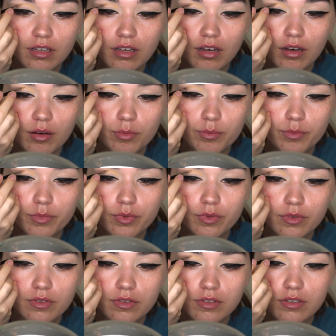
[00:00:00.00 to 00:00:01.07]
up,
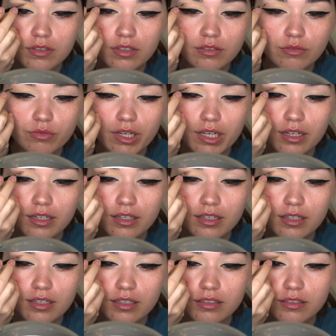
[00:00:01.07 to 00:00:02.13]
not really like
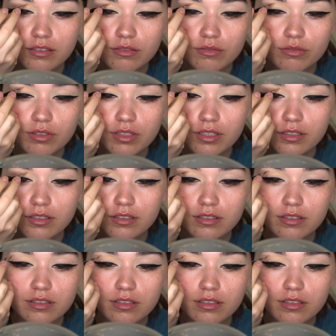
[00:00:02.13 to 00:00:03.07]
in the crease.